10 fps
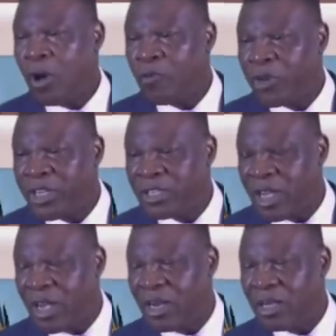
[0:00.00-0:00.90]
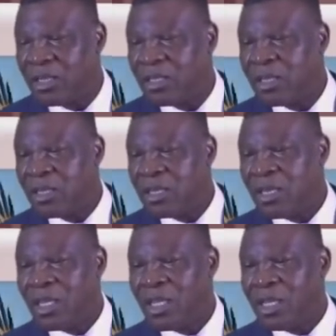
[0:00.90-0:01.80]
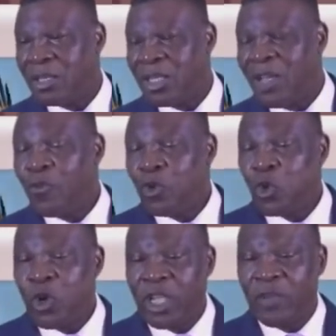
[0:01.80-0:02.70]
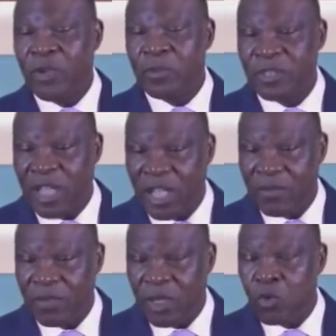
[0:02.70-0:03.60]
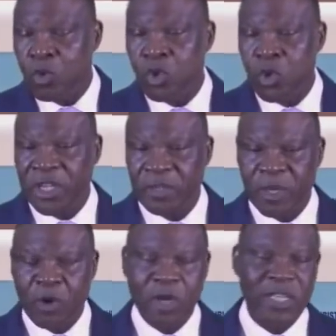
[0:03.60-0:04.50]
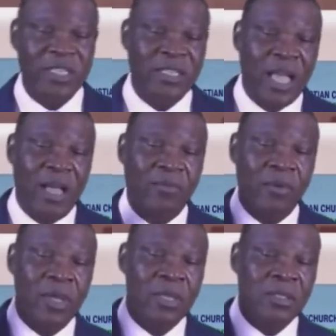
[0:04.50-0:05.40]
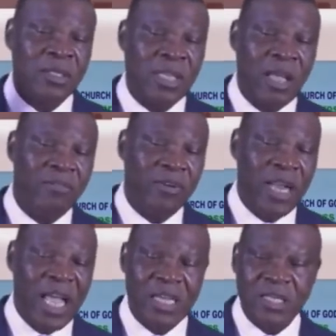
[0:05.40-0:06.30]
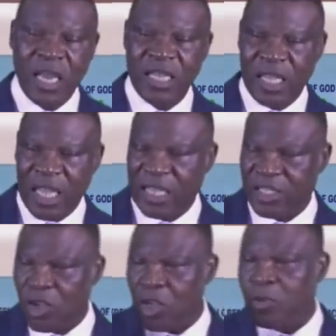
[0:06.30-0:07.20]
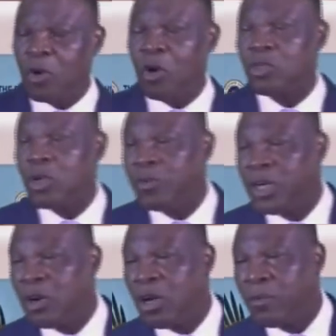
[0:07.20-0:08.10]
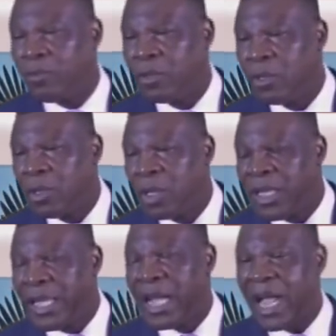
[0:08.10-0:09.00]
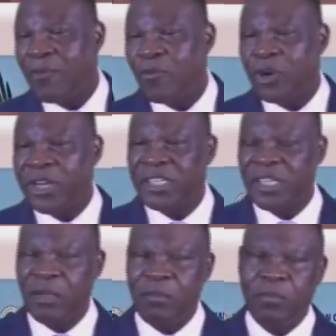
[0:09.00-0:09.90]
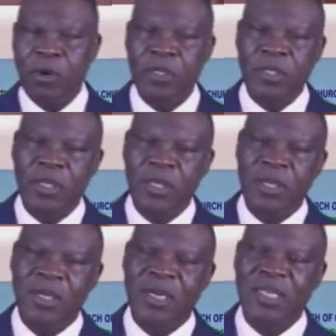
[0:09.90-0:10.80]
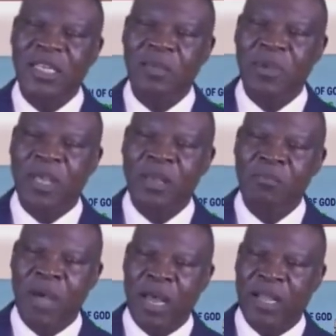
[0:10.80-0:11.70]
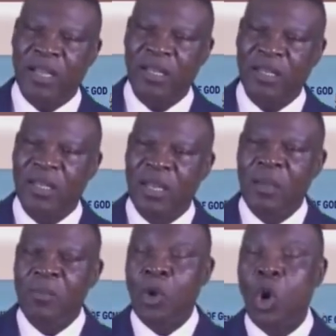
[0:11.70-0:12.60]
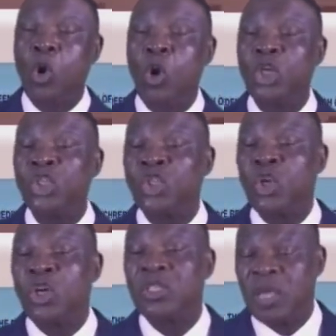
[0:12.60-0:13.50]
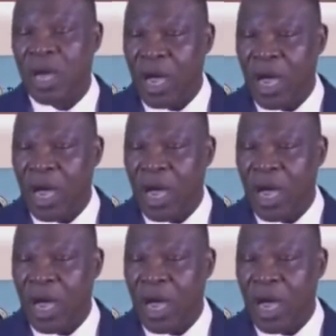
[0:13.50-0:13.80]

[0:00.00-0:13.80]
loved Rachel. Even to give himself, he could do it because he served 7 extra years just because of the love he had for Rachel. But Rachel became barren because God shut